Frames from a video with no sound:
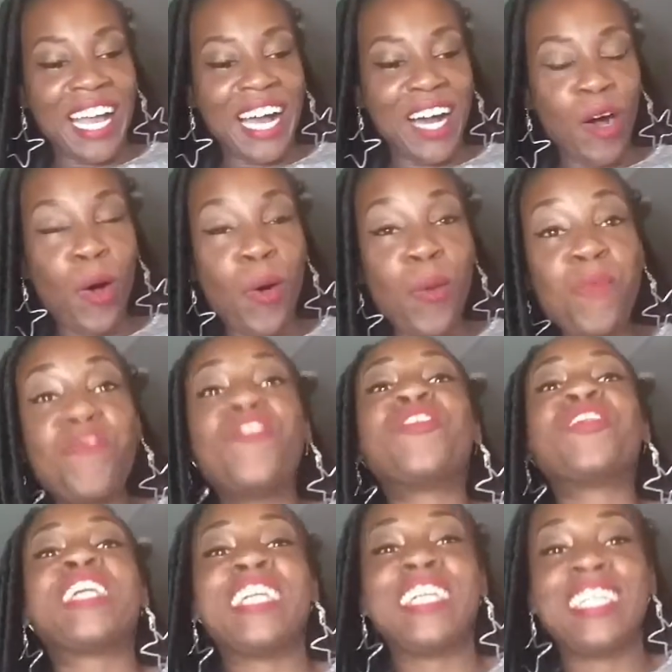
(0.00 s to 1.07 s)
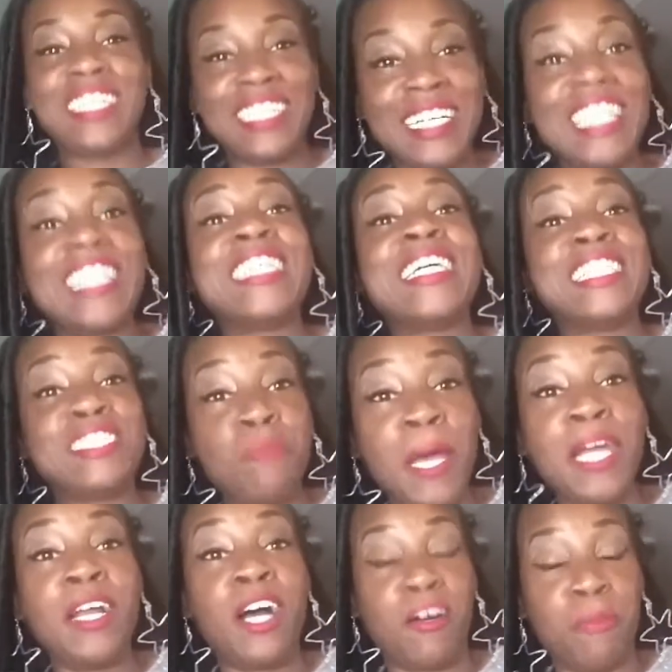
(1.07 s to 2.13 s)
hopefully it
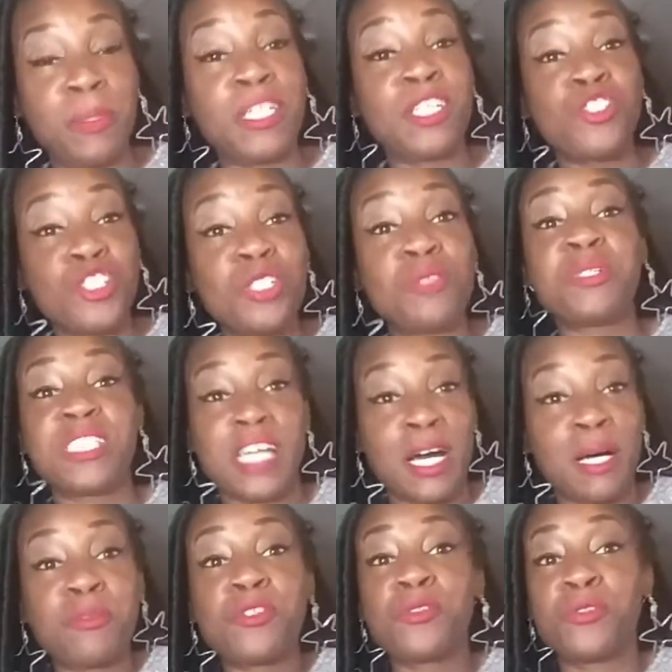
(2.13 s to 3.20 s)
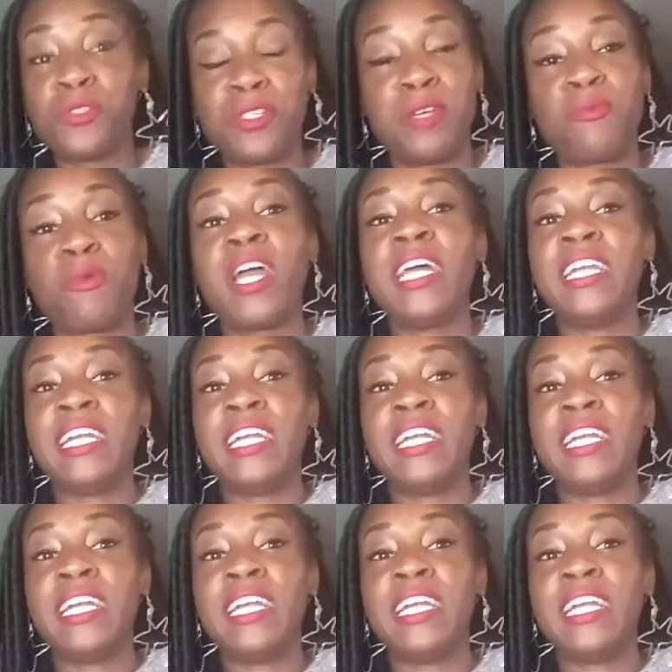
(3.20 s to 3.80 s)
paid off because she was absolutely right.